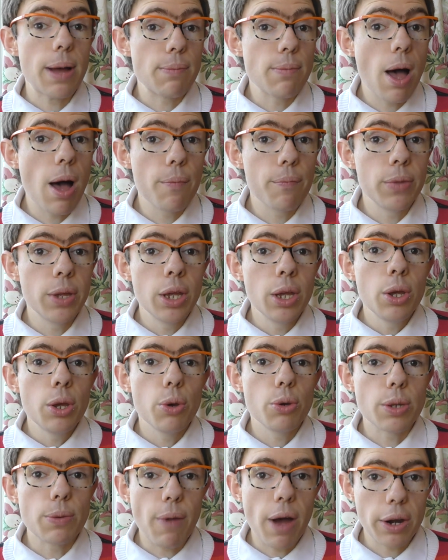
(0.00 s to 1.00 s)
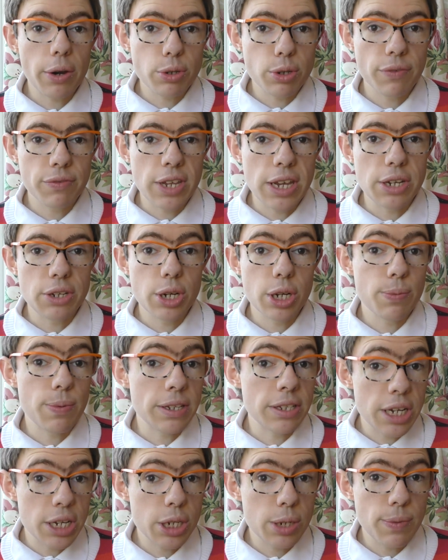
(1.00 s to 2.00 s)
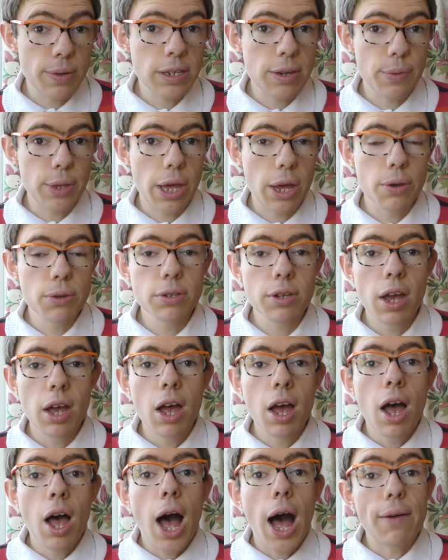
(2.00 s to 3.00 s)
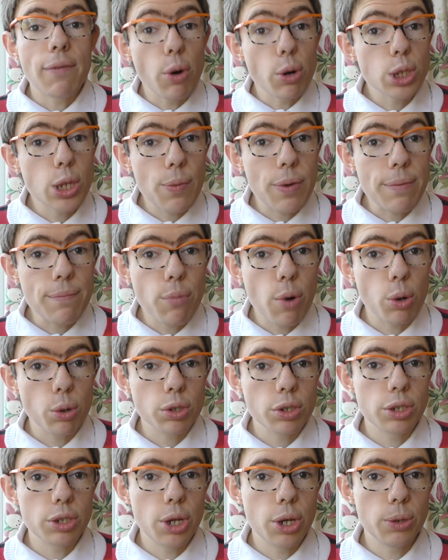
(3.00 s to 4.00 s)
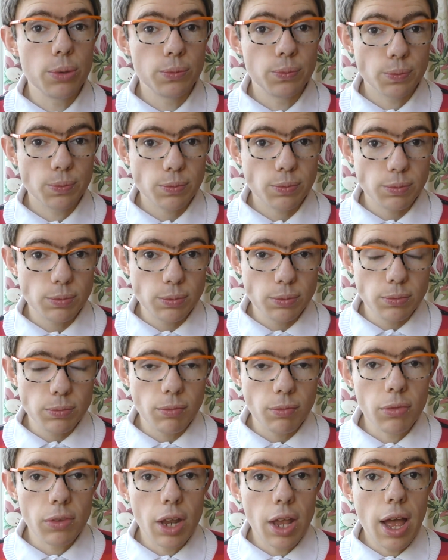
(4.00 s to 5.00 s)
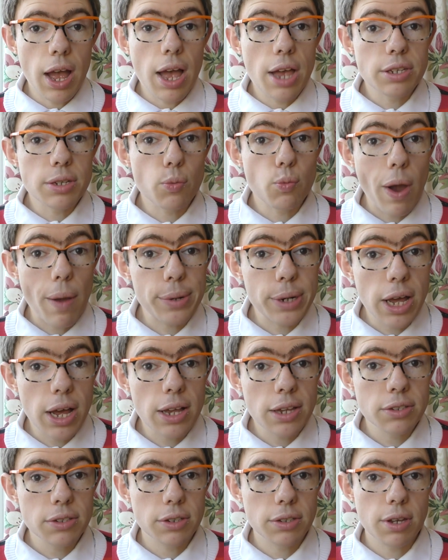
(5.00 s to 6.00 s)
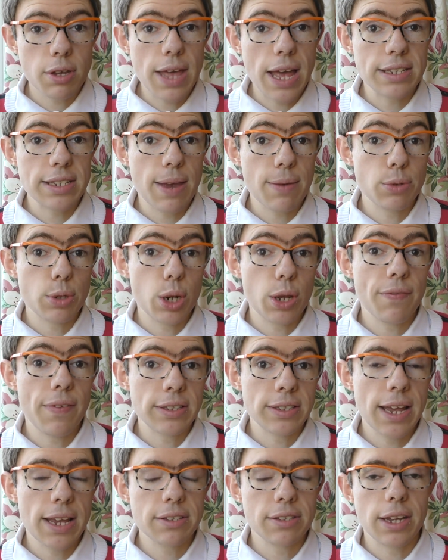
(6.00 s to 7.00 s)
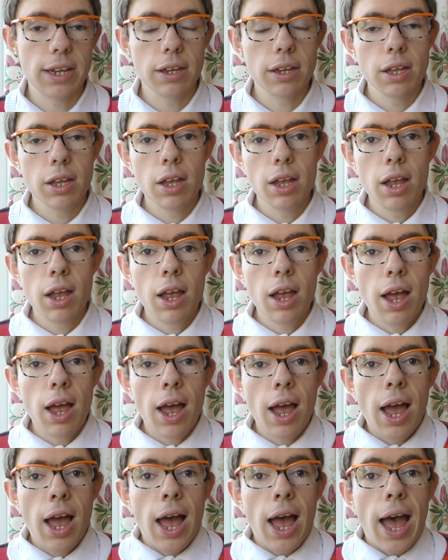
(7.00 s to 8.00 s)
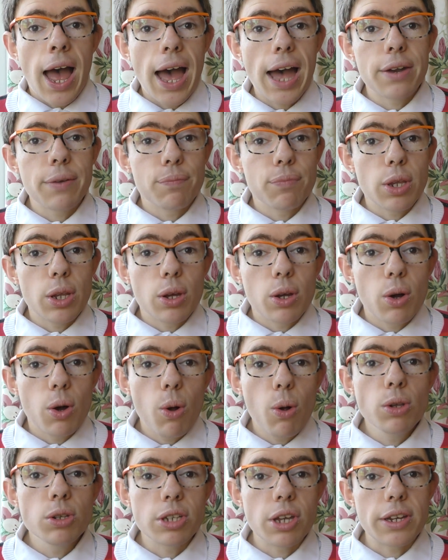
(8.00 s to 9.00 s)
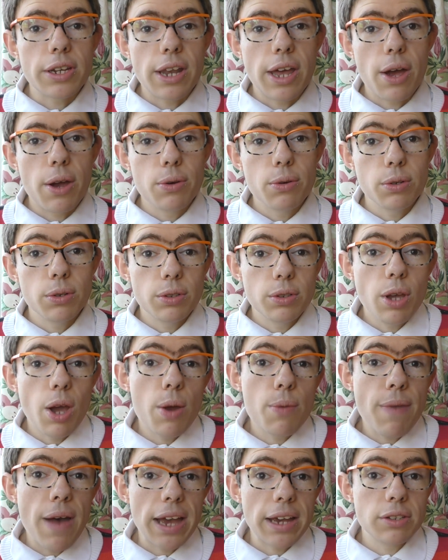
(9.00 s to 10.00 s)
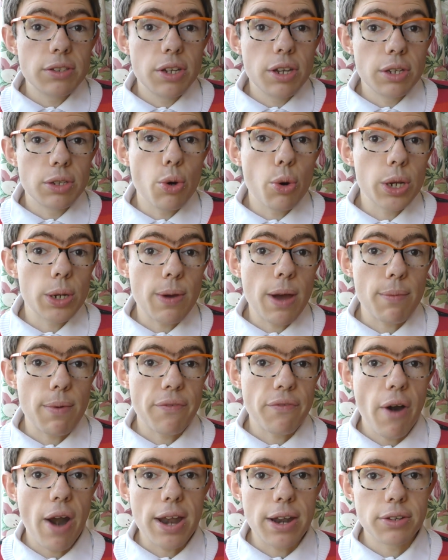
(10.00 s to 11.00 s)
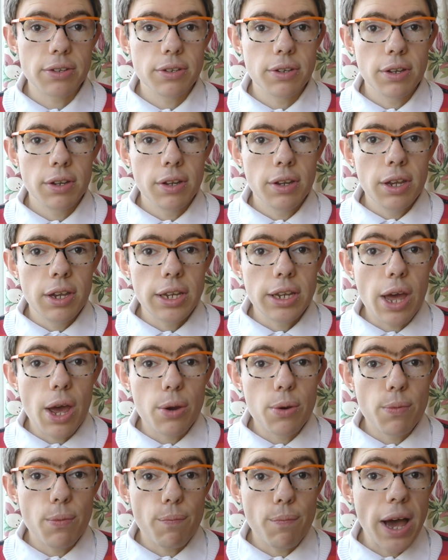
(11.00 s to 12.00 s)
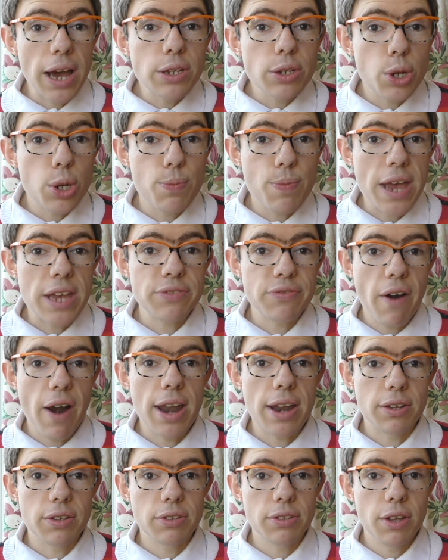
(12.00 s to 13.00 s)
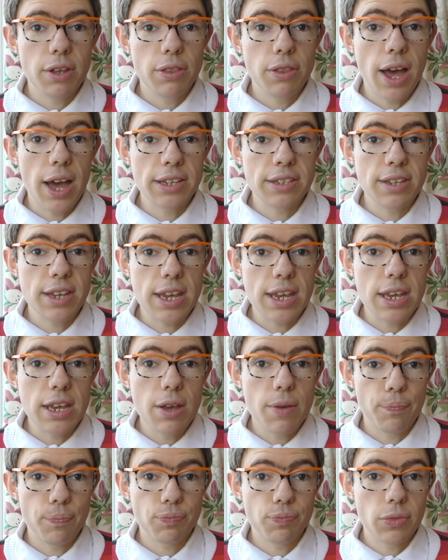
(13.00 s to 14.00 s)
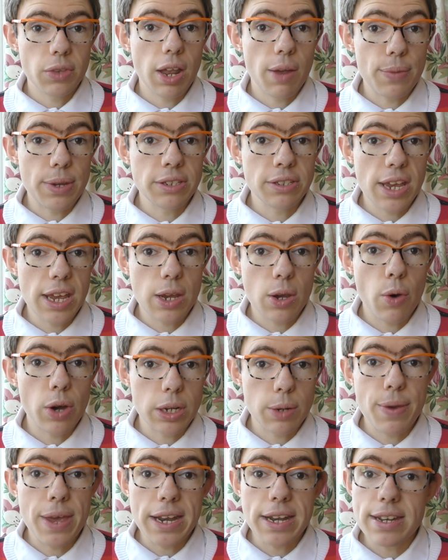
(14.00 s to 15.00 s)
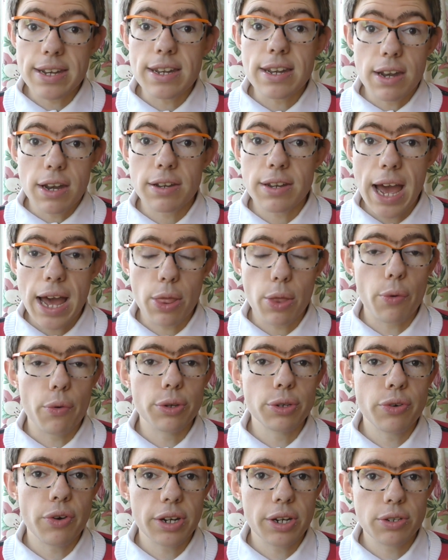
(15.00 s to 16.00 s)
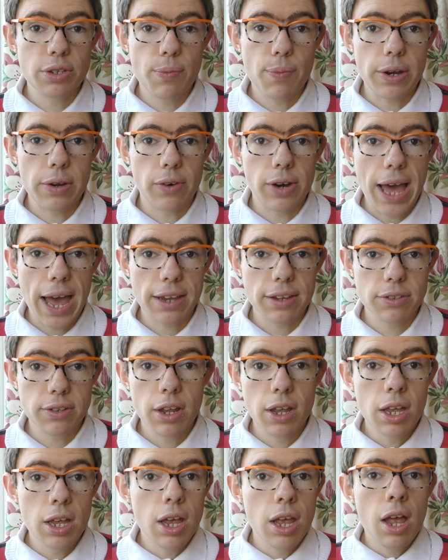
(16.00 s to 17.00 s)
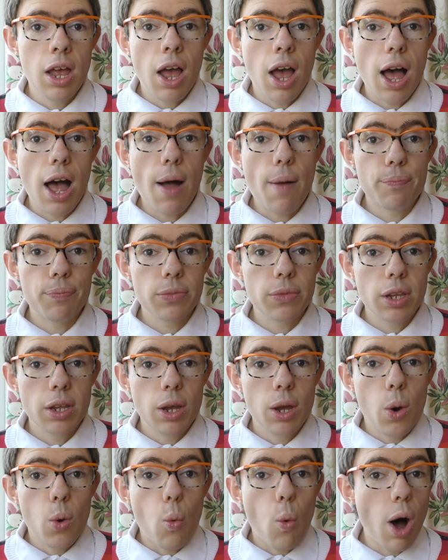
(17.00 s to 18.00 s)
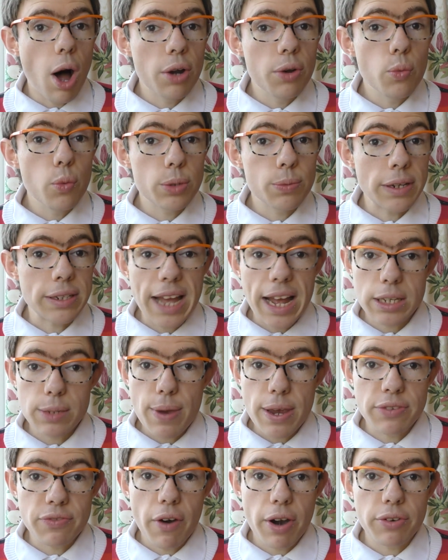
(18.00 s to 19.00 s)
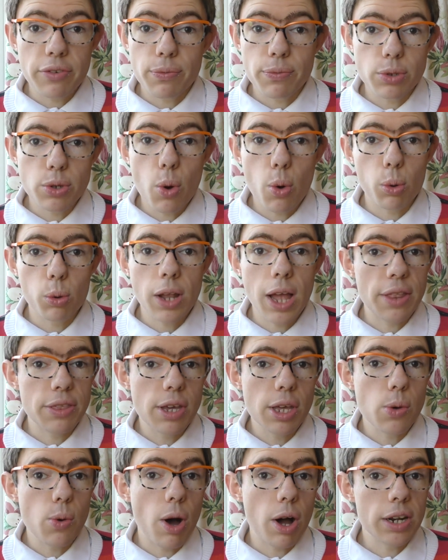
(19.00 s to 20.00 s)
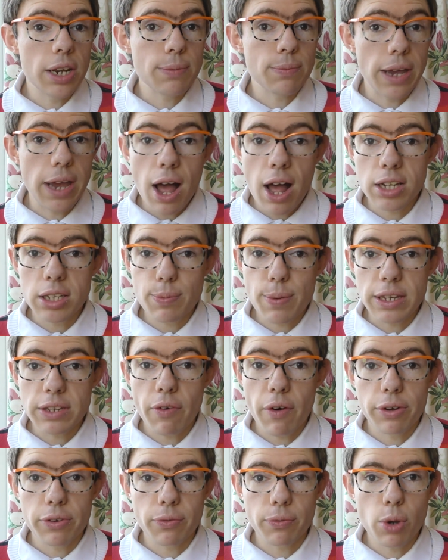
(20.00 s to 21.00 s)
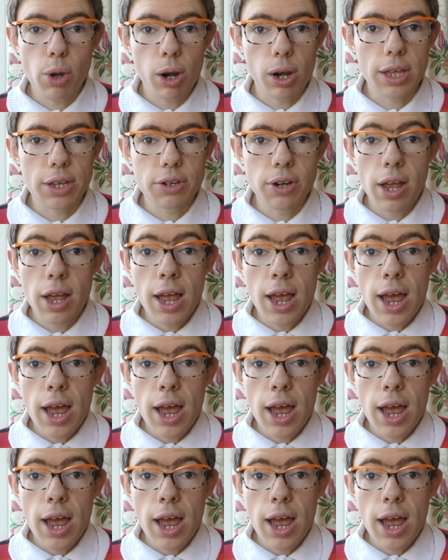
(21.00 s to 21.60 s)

my mum, who's a Microsoft teacher, has been teaching me some of those. I've also been booked to do some webinars. So that's absolutely fantastic. And also, you know, going back to talking about my friends, you know, my two best friends that I see, that I've been seeing quite a bit now that restrictions have been relaxed. One was my dad's best friend from school, and the other one is my aunt's best friend from college.